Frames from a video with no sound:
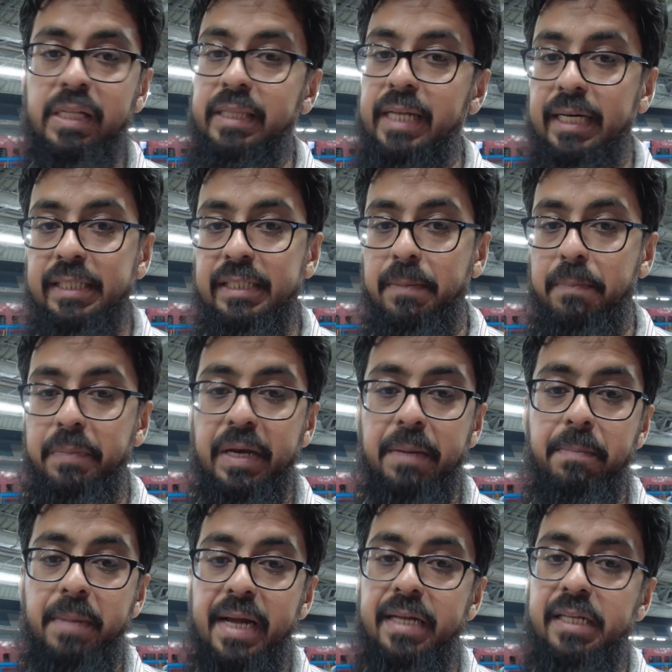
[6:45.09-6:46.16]
That is a big
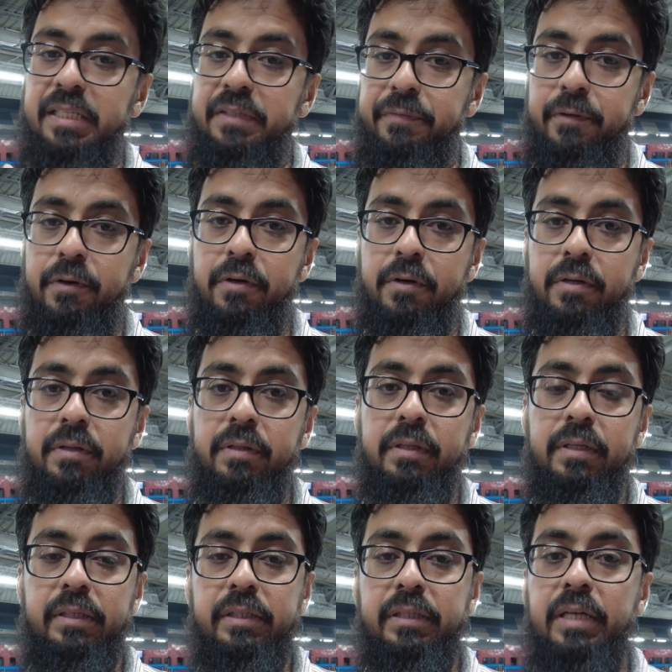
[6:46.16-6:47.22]
minus for
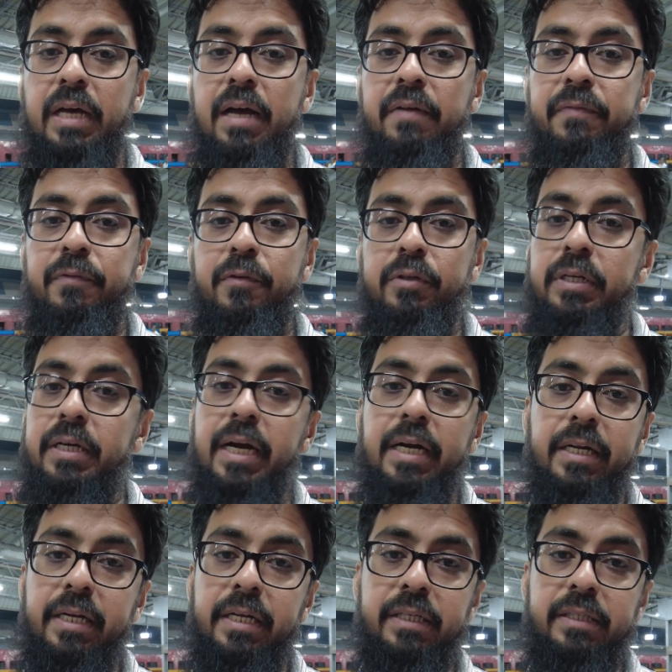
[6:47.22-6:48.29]
the staff or the
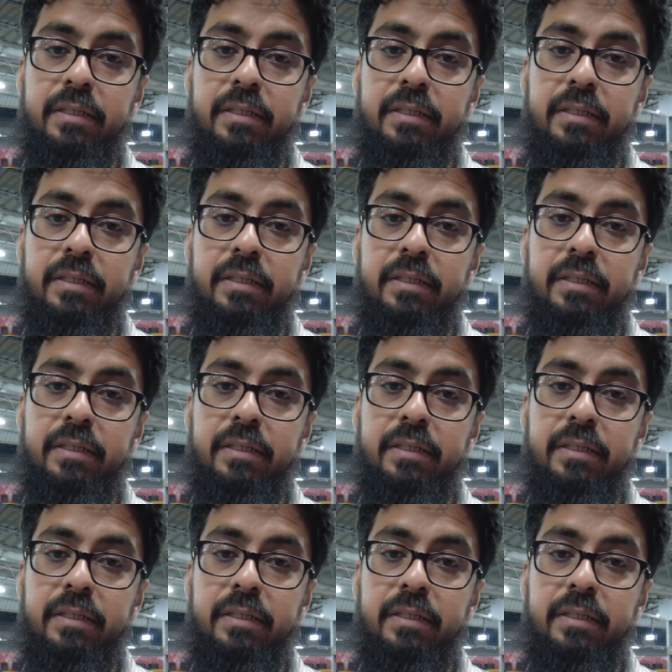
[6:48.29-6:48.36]
catering